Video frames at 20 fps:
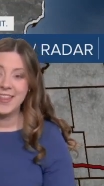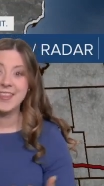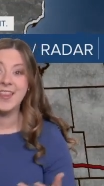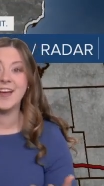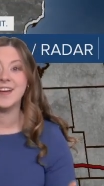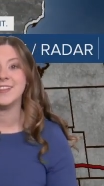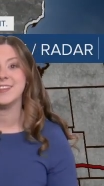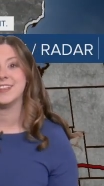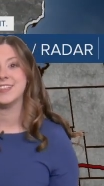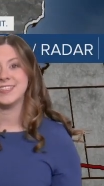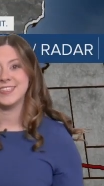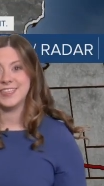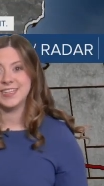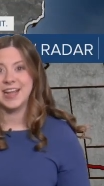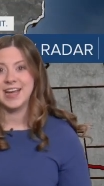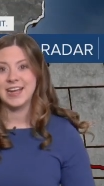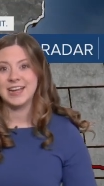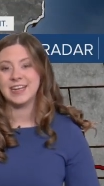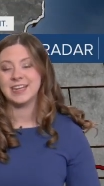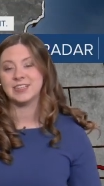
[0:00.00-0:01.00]
Luckily
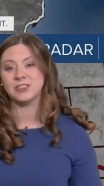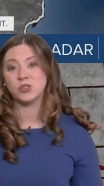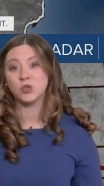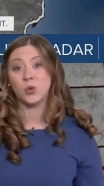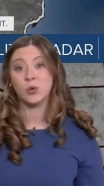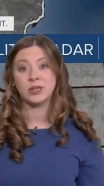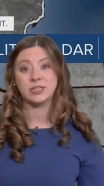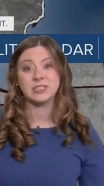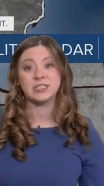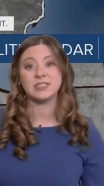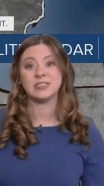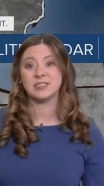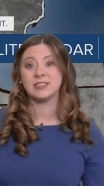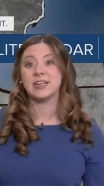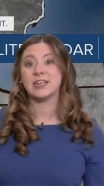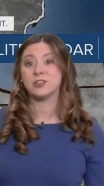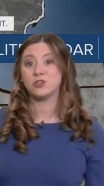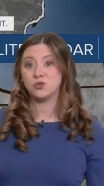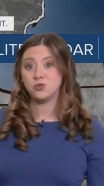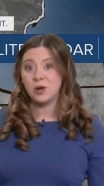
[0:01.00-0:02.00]
today is going to
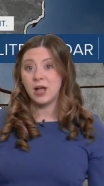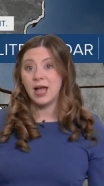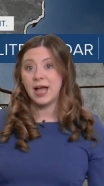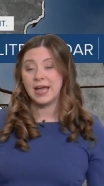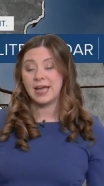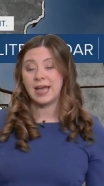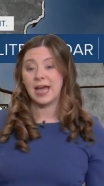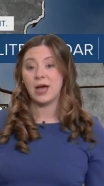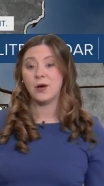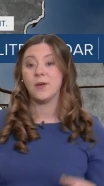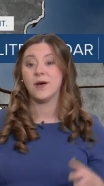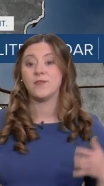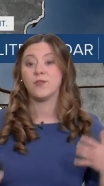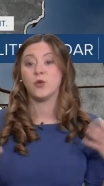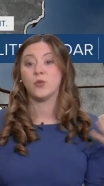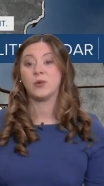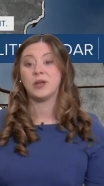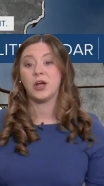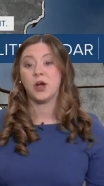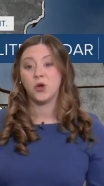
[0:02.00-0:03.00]
stay dry.
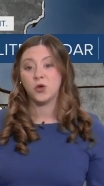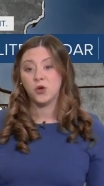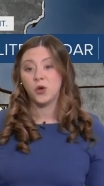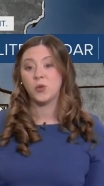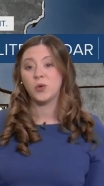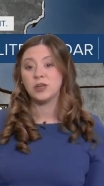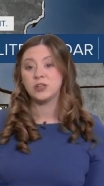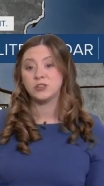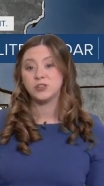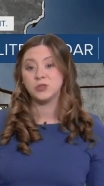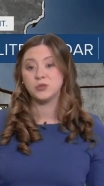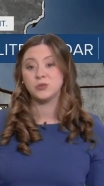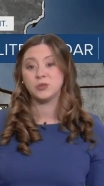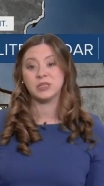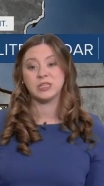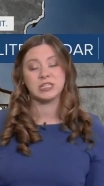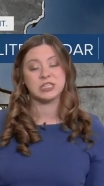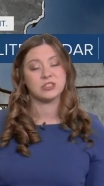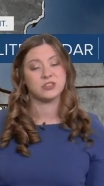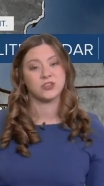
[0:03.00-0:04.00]
However, we are going to
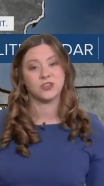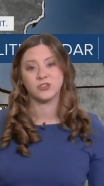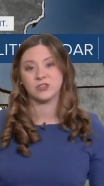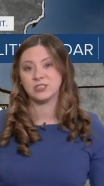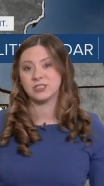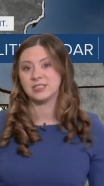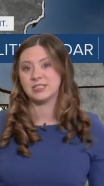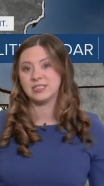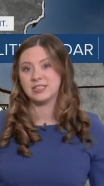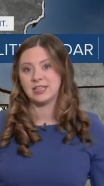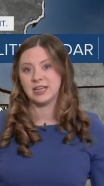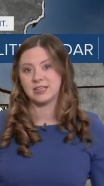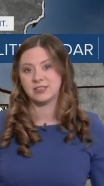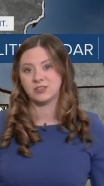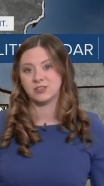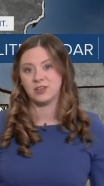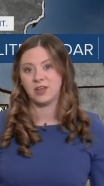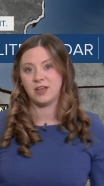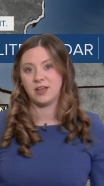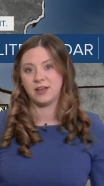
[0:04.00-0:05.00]
really start to see
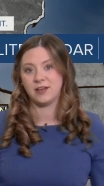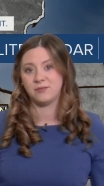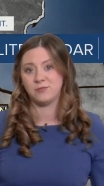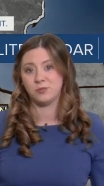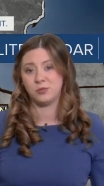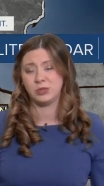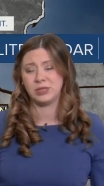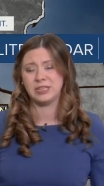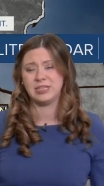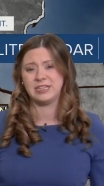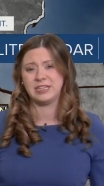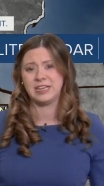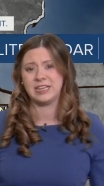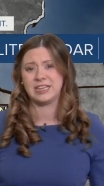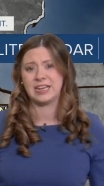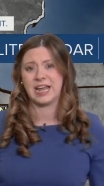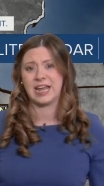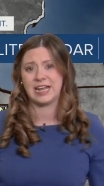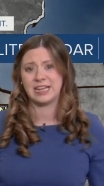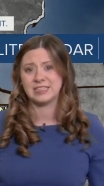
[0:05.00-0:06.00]
that uh, really
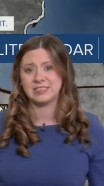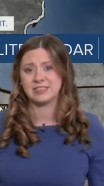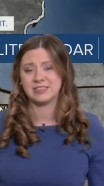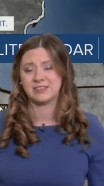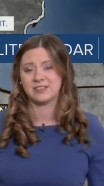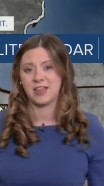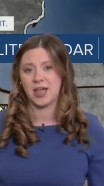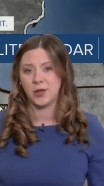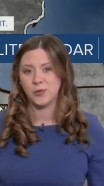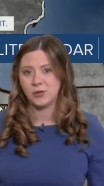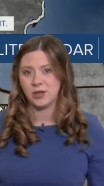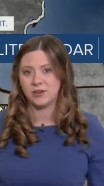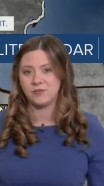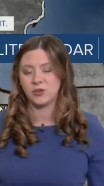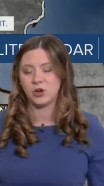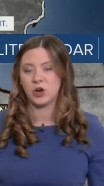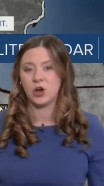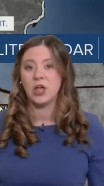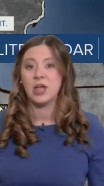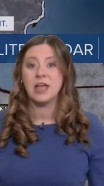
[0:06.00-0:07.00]
enhanced cloud
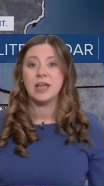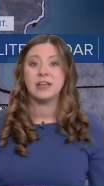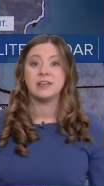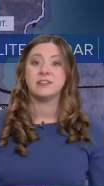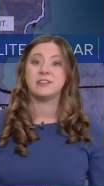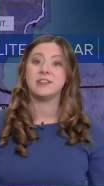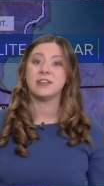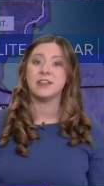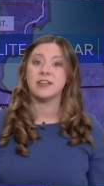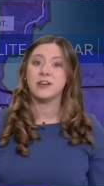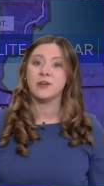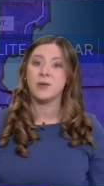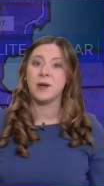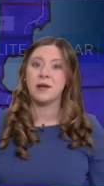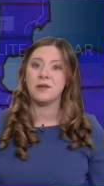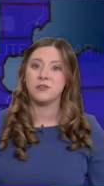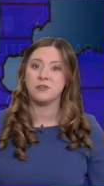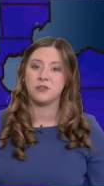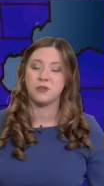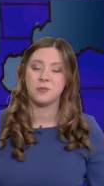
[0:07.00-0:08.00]
cover sticking
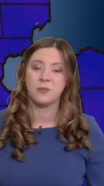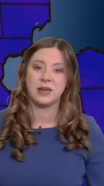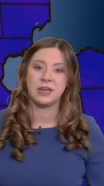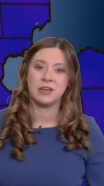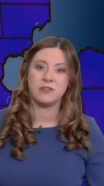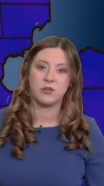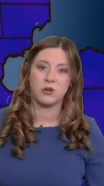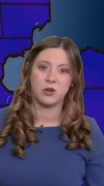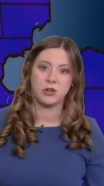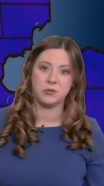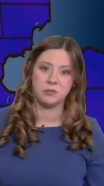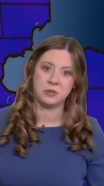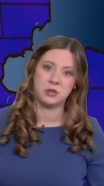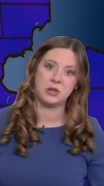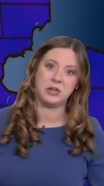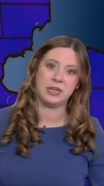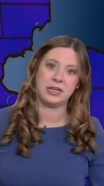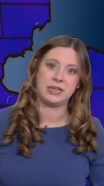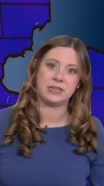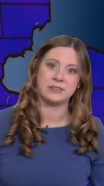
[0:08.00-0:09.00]
around for many of our
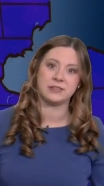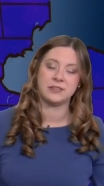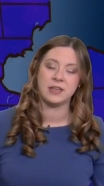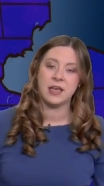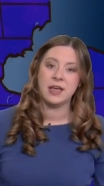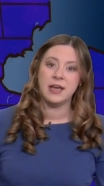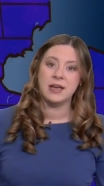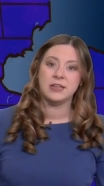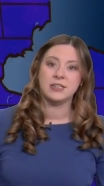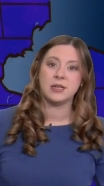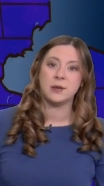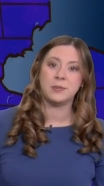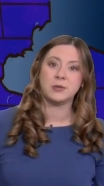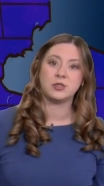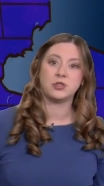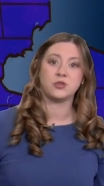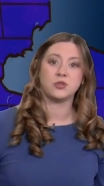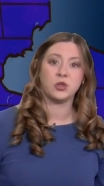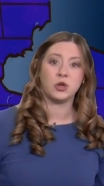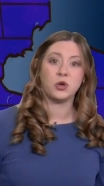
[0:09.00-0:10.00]
communities.
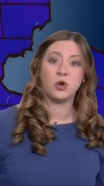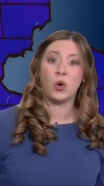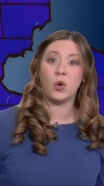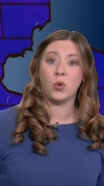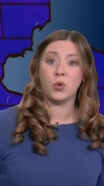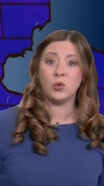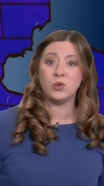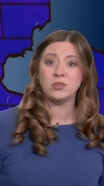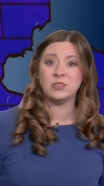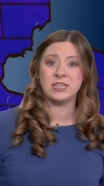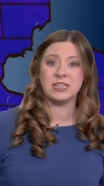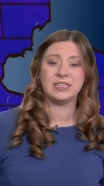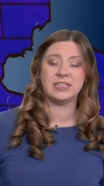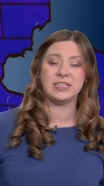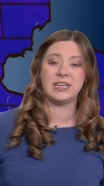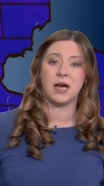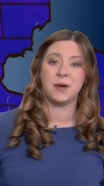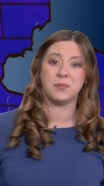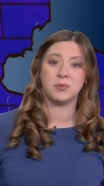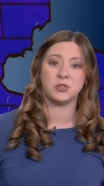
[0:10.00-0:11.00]
Temperatures are cold in
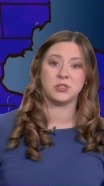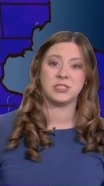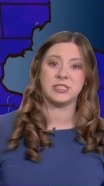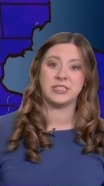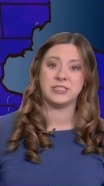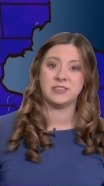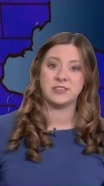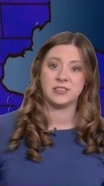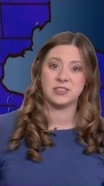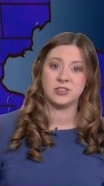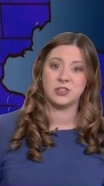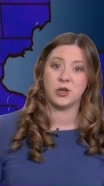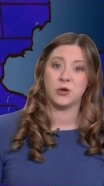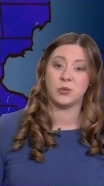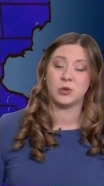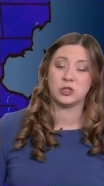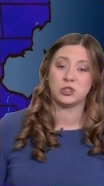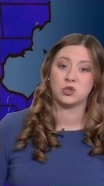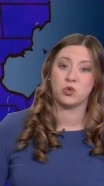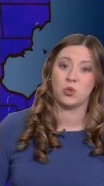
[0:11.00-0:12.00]
the upper teens and
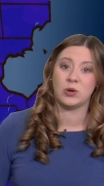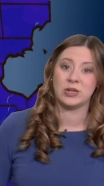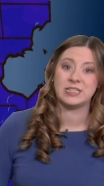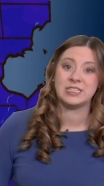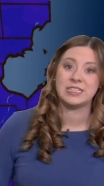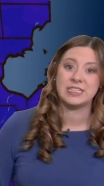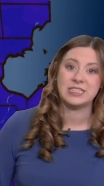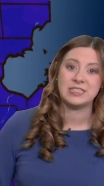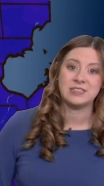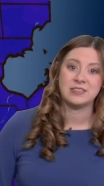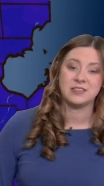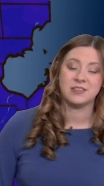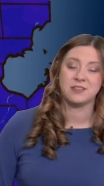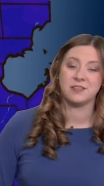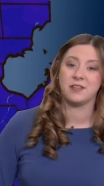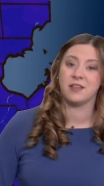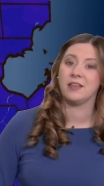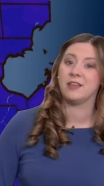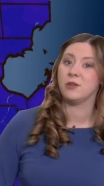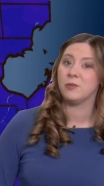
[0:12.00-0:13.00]
lower 20s, a
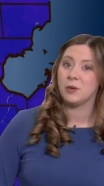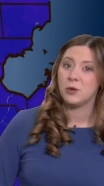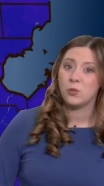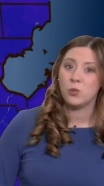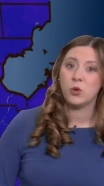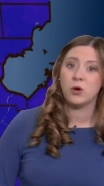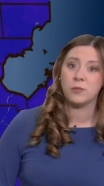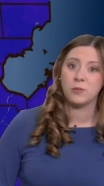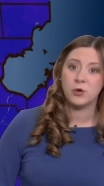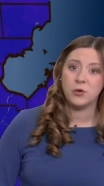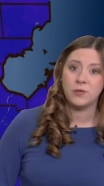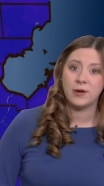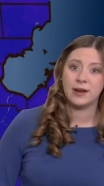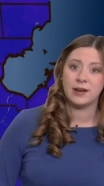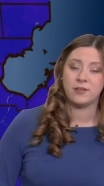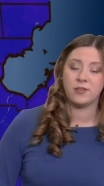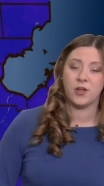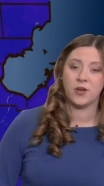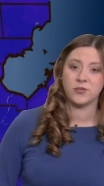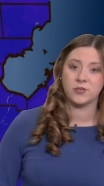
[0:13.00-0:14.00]
little bit warmer right
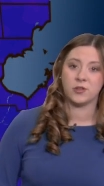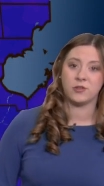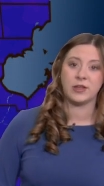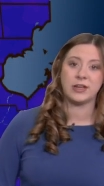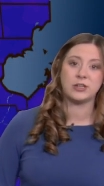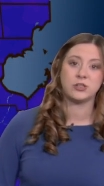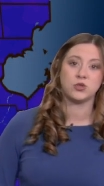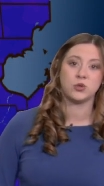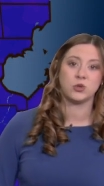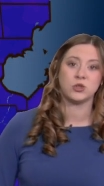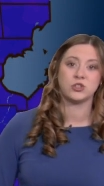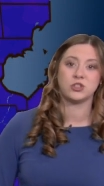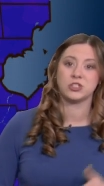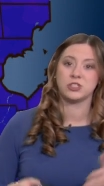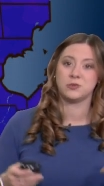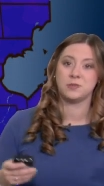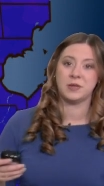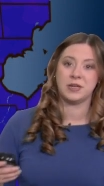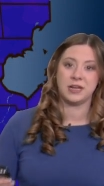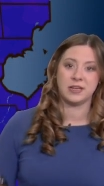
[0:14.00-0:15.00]
along the lakeshore
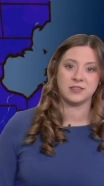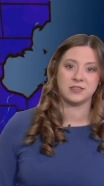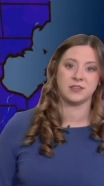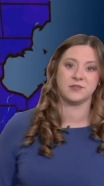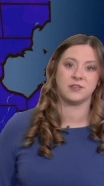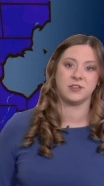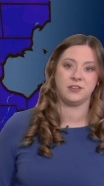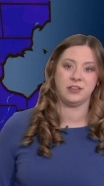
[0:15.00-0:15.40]
just because of the